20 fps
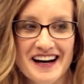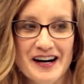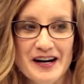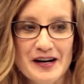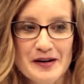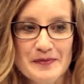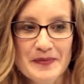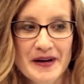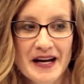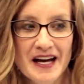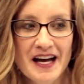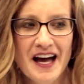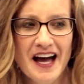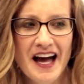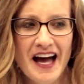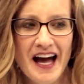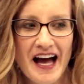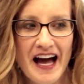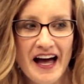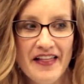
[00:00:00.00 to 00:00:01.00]
Um,
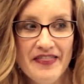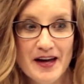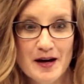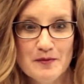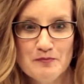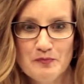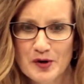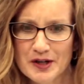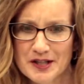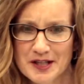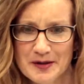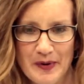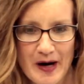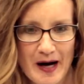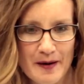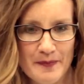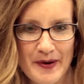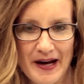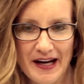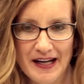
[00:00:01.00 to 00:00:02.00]
and then Brigit
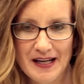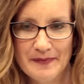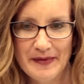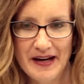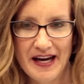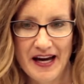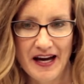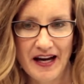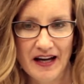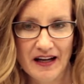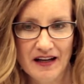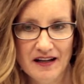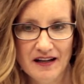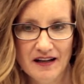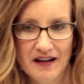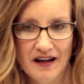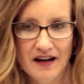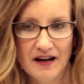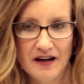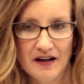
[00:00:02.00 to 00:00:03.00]
popped back in my
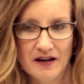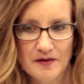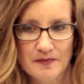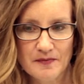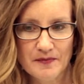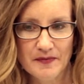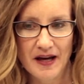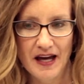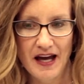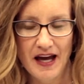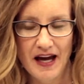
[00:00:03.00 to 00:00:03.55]
head um,